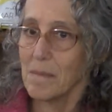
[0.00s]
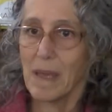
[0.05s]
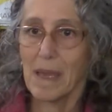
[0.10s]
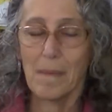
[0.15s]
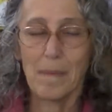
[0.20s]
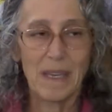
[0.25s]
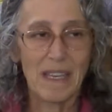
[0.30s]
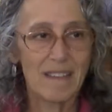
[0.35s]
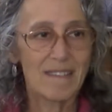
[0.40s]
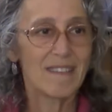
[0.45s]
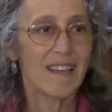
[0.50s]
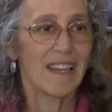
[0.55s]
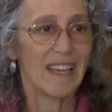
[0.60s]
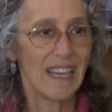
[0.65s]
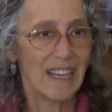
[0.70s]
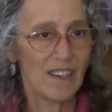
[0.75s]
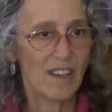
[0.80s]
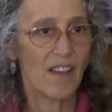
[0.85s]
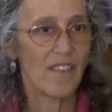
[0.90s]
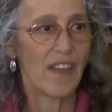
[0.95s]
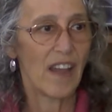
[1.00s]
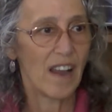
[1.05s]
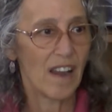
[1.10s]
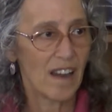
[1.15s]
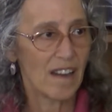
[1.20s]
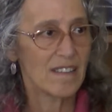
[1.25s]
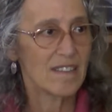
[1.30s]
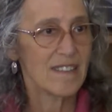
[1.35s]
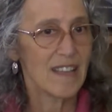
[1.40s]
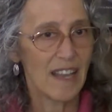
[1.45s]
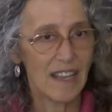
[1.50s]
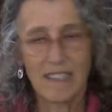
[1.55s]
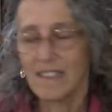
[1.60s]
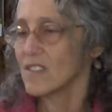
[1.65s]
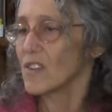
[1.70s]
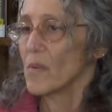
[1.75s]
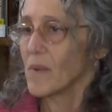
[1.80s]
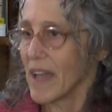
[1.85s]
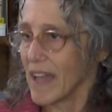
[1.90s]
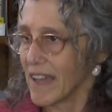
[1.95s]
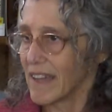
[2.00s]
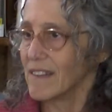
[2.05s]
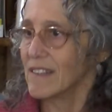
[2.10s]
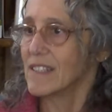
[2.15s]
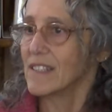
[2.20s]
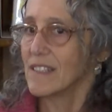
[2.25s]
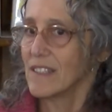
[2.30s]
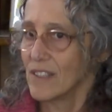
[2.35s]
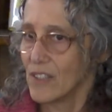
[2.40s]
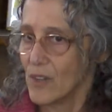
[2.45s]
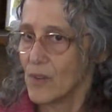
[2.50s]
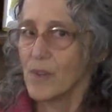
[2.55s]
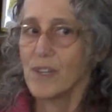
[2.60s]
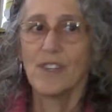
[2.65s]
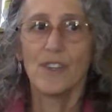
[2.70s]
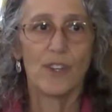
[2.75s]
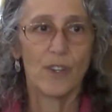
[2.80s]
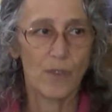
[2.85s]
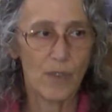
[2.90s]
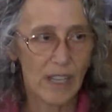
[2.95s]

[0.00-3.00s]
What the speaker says: Maybe it's a hand on the heart saying, it's okay, you can do